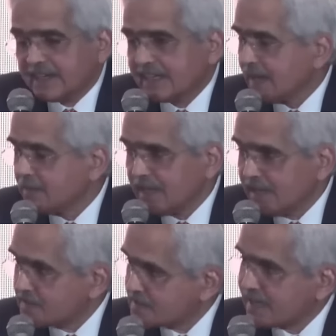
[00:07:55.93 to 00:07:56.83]
it can
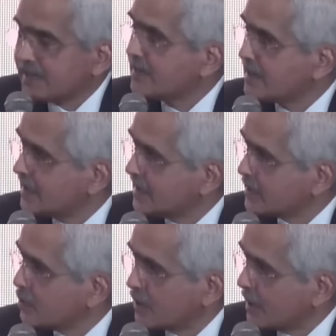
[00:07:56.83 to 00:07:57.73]
be instant,
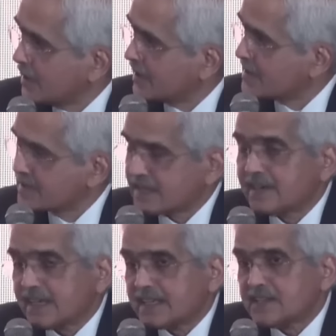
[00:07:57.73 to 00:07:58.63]
remittance,
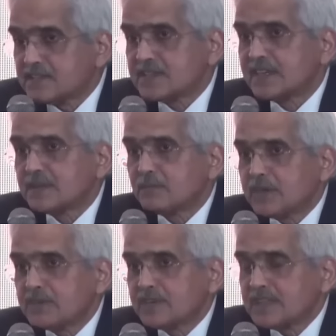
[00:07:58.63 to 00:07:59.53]
instant
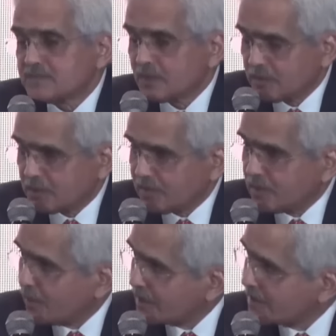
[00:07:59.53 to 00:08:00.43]
money transfer
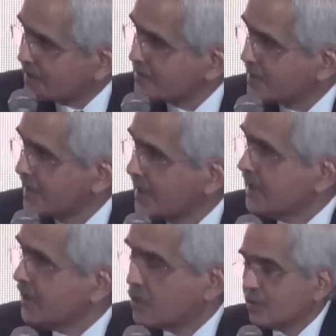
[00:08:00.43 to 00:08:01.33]
between one country
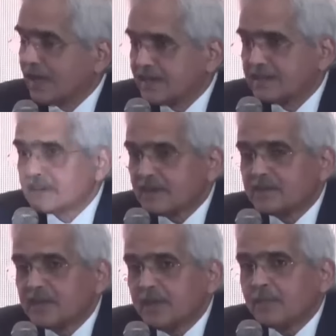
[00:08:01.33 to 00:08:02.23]
to another
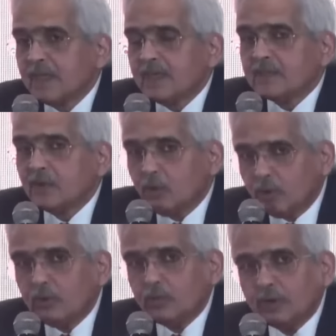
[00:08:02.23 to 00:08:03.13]
country. The
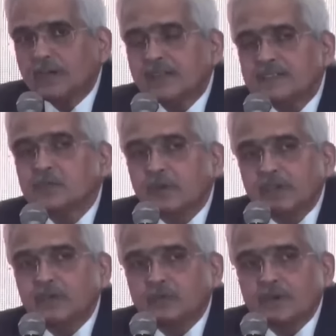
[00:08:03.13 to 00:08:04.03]
whole world is
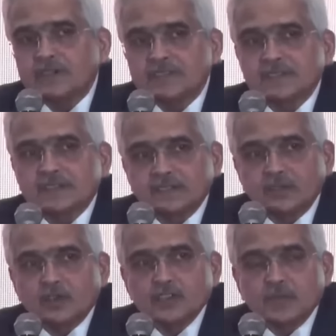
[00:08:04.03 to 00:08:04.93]
going towards,
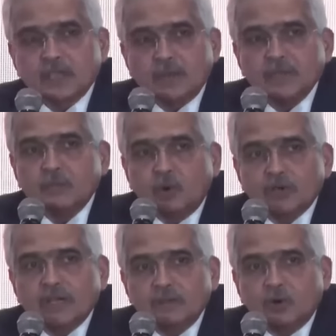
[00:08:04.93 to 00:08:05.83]
is becoming
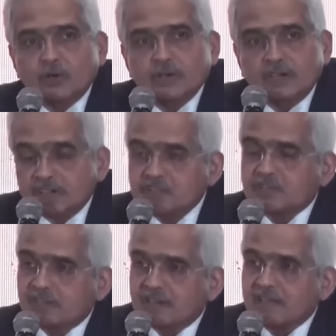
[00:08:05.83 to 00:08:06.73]
more and more
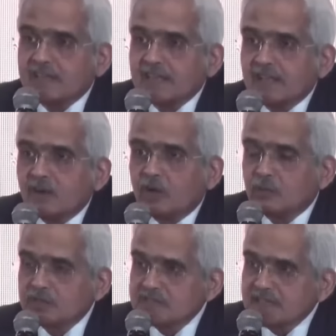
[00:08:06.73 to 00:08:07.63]
digital.
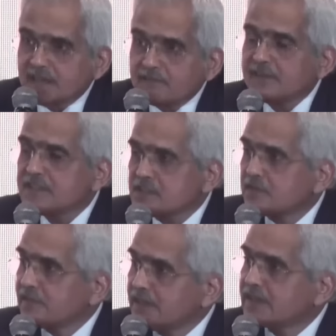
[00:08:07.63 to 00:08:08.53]
Almost in every
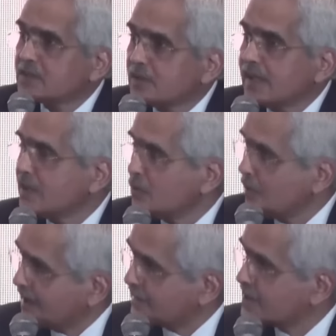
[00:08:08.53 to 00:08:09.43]
sphere today,
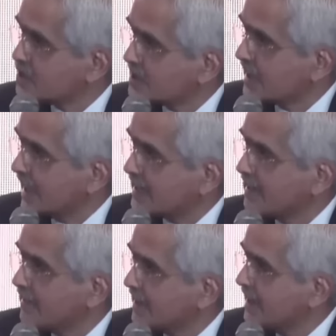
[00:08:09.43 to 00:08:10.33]
you have digital
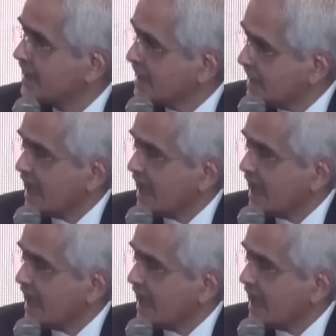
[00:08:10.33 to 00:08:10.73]
activity